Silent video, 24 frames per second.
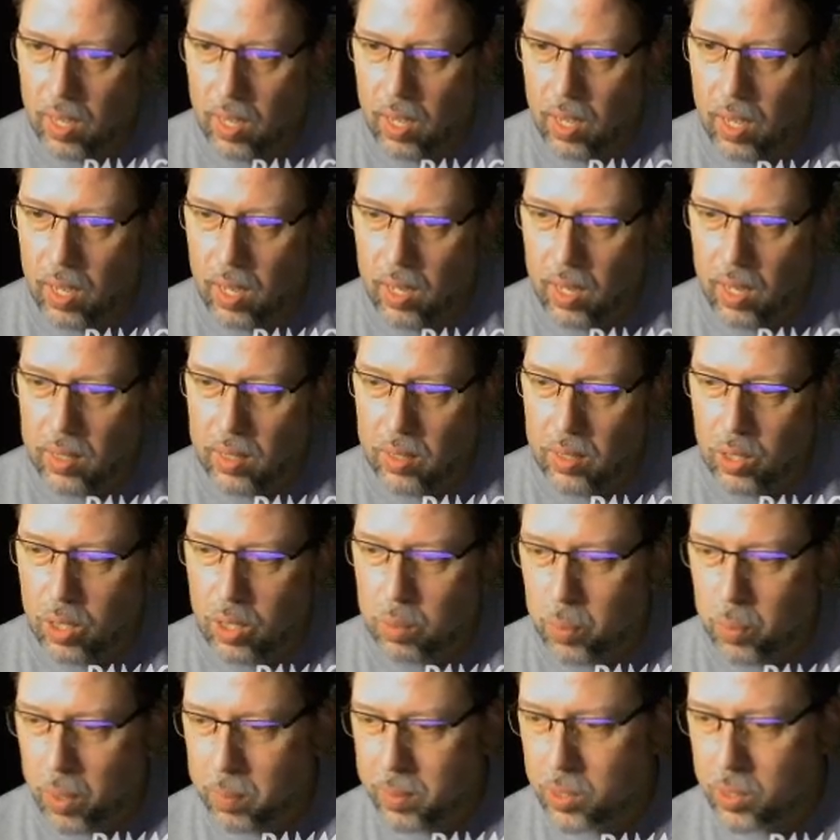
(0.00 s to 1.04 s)
you can pretty
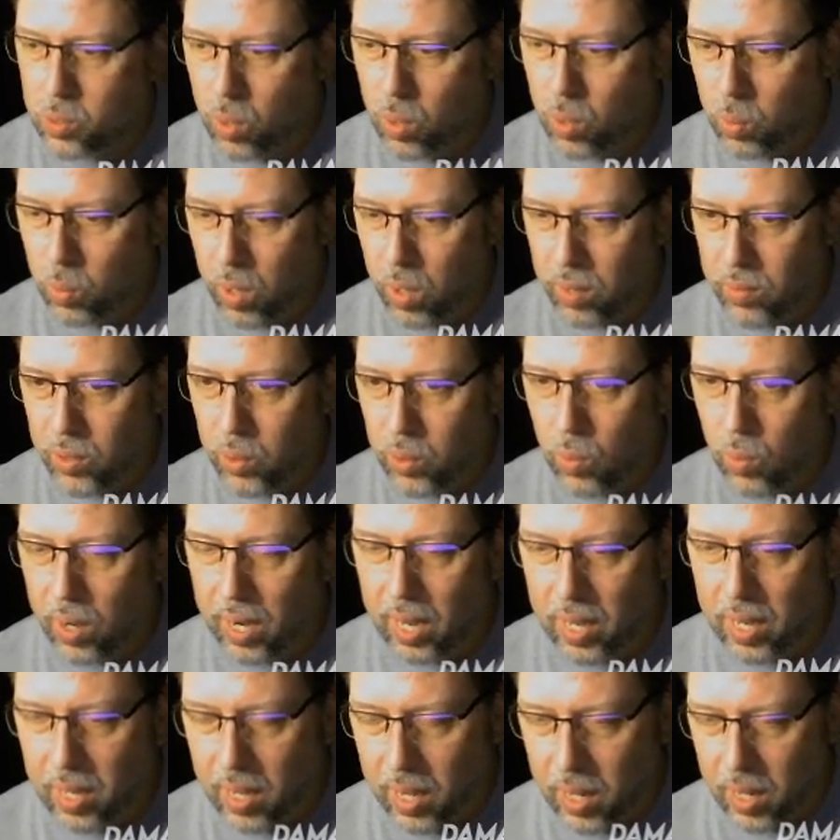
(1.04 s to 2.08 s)
much run whatever you want.
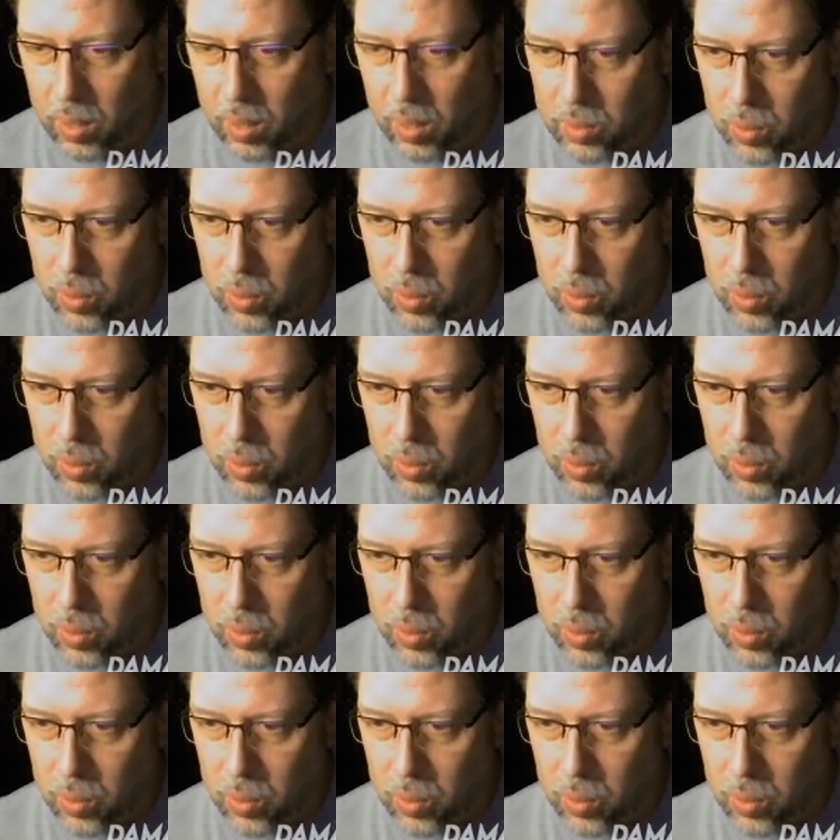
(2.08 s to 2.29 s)
I also